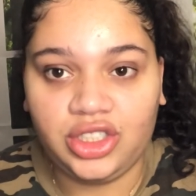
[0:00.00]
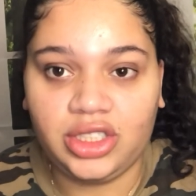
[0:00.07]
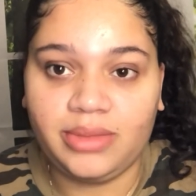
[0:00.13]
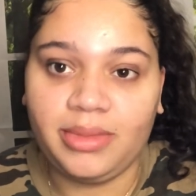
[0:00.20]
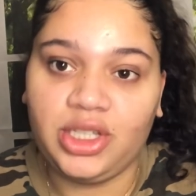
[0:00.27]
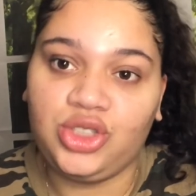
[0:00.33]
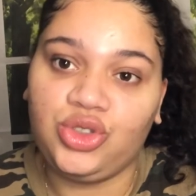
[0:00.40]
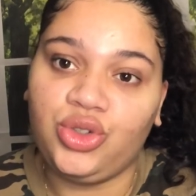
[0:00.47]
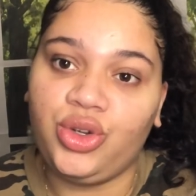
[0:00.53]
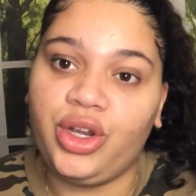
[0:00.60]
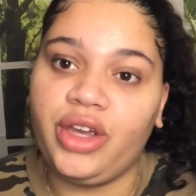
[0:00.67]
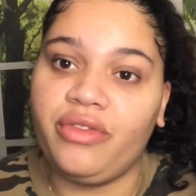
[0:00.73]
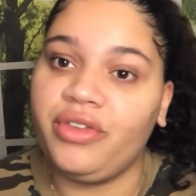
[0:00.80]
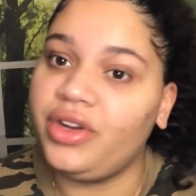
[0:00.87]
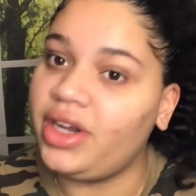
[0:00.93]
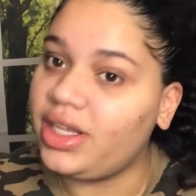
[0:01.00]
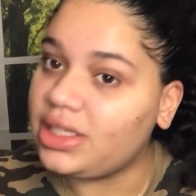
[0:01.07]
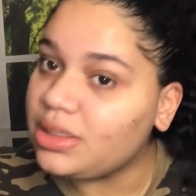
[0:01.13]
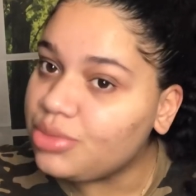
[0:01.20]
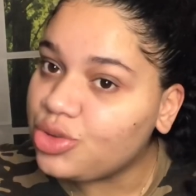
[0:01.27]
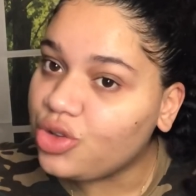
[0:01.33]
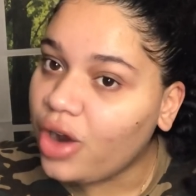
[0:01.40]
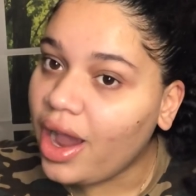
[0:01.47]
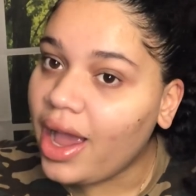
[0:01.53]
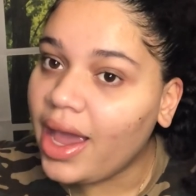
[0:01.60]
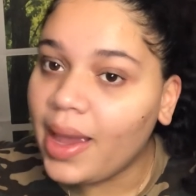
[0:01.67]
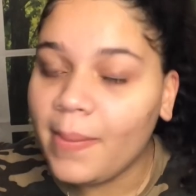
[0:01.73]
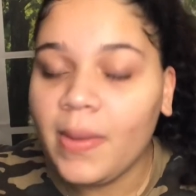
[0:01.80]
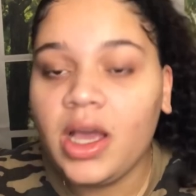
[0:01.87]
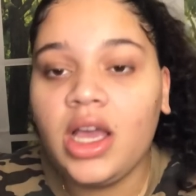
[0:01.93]
just make sure, if you're not
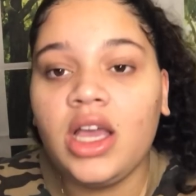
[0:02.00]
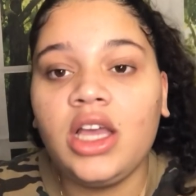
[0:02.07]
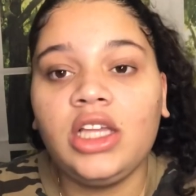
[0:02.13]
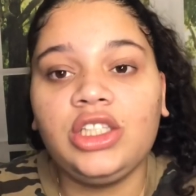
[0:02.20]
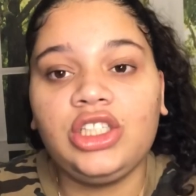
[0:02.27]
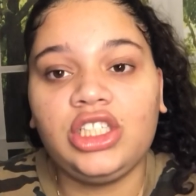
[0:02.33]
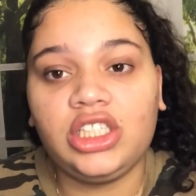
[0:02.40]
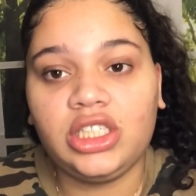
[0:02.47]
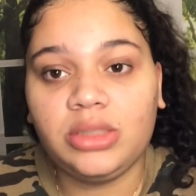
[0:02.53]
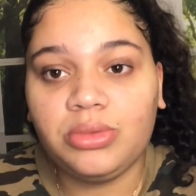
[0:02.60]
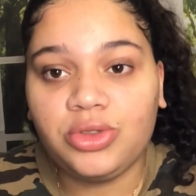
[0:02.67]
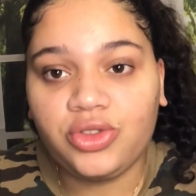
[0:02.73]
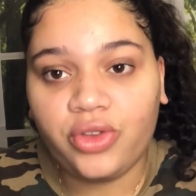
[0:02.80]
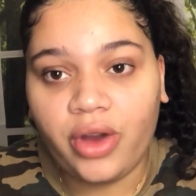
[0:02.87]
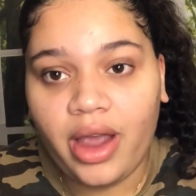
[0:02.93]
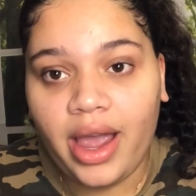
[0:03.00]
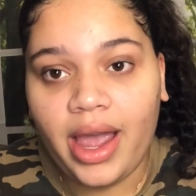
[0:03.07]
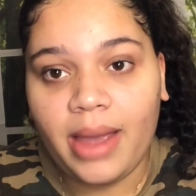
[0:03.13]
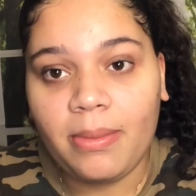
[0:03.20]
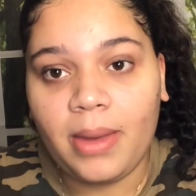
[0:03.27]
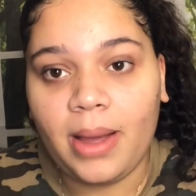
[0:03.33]
subscribed, to subscribe.